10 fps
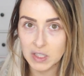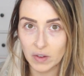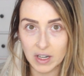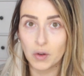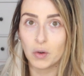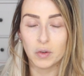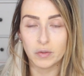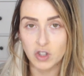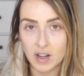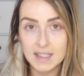this video who
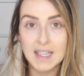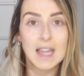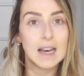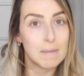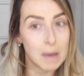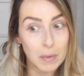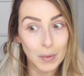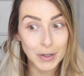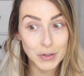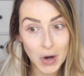have dry skin and maybe
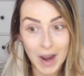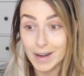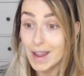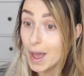want to try.